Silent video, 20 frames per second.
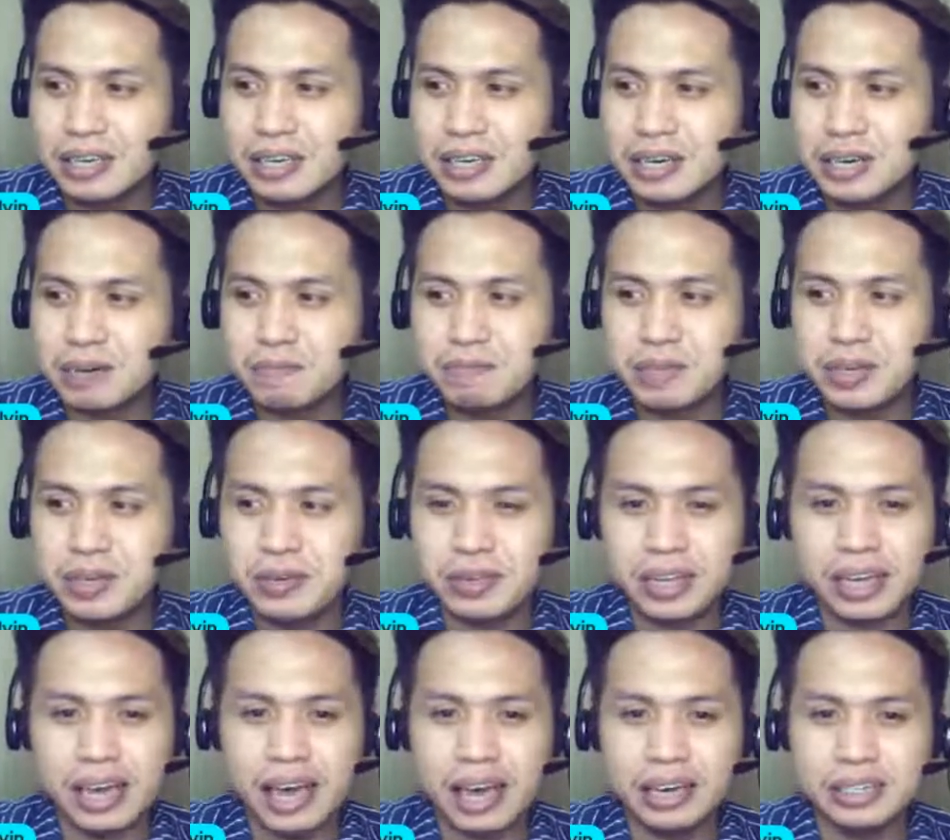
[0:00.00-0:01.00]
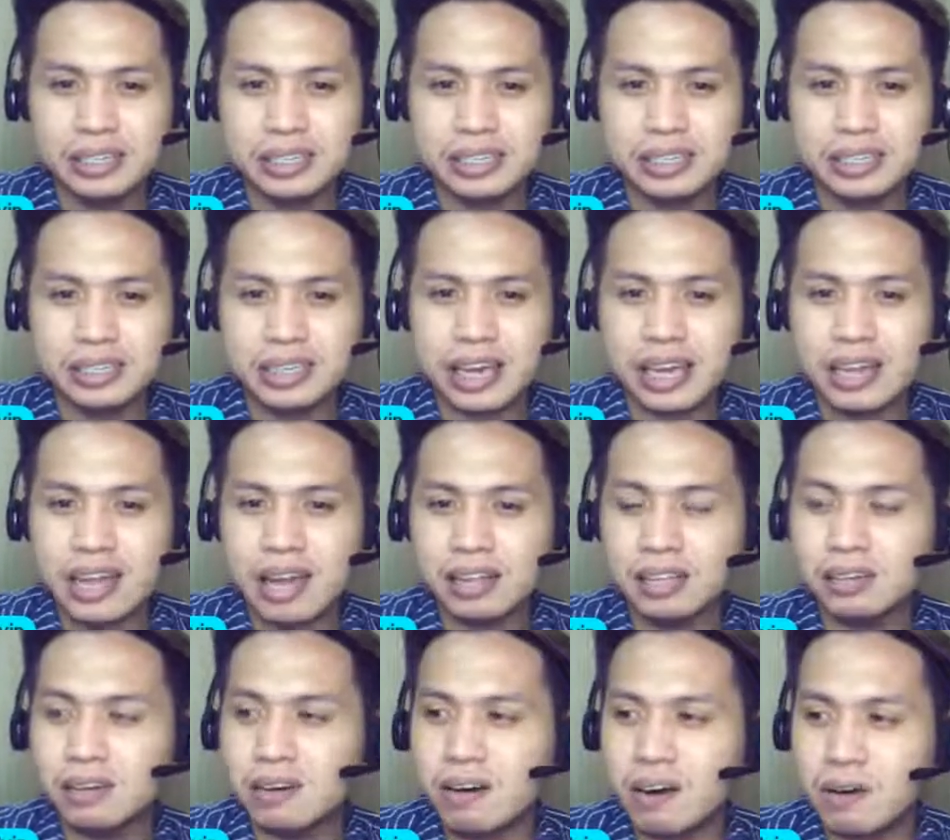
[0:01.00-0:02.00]
Communication cannot
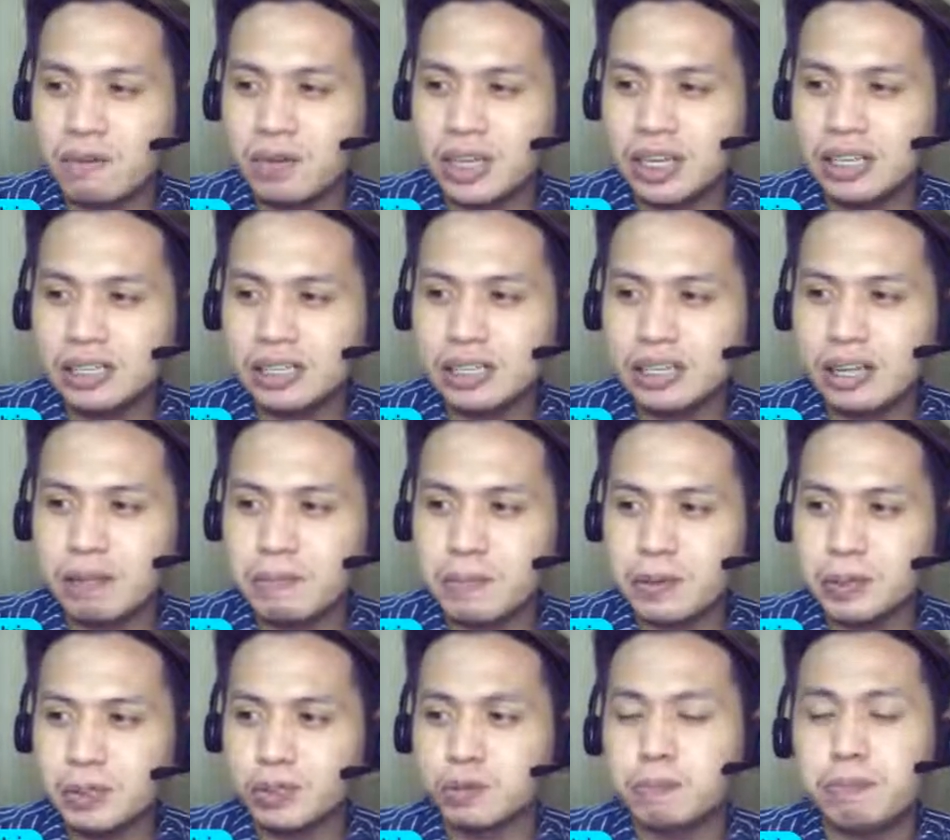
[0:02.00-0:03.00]
occur within a single person.